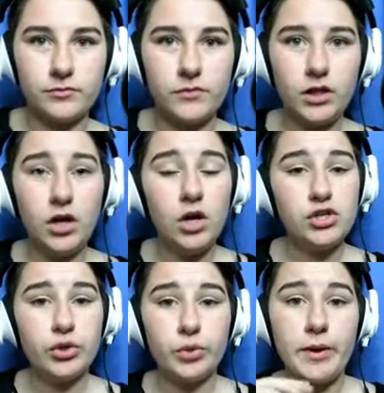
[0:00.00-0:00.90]
I'm
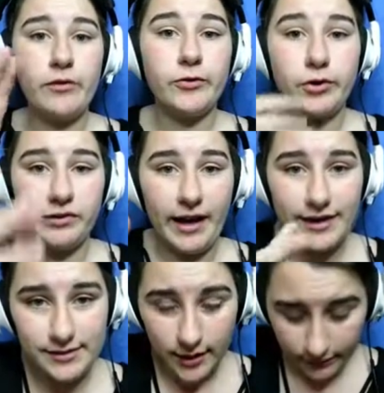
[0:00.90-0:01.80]
taking it down is
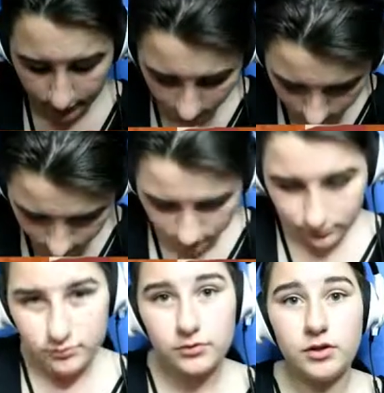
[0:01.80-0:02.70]
because I can't pronounce names,
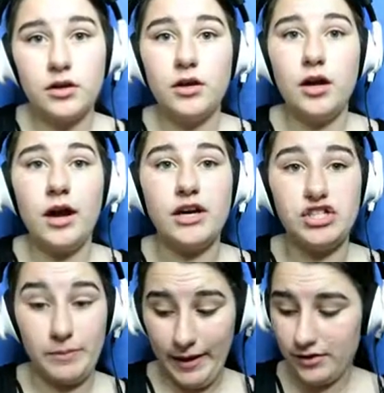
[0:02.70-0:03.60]
but that's me.
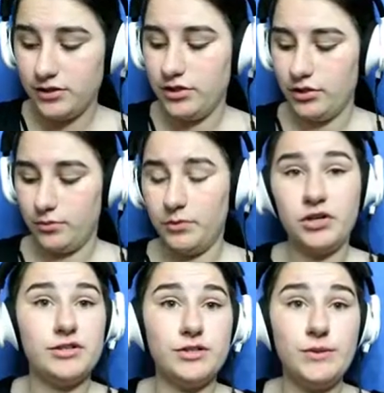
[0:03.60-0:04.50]

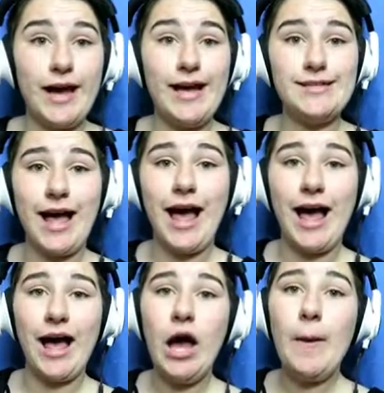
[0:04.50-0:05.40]
But, like,
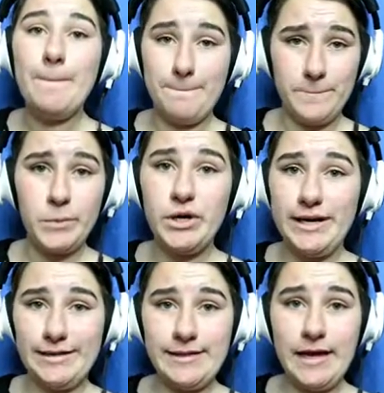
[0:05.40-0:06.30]
overall, it's
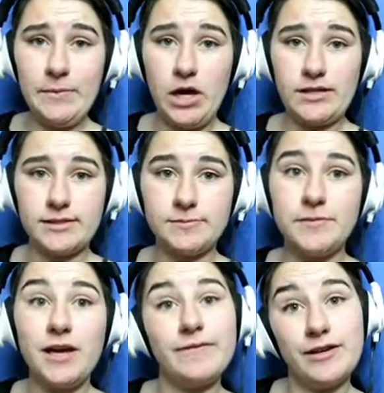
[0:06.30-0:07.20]
actually a really
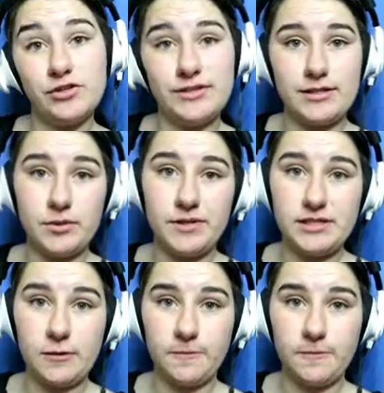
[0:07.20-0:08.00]
good game. So if you guys want to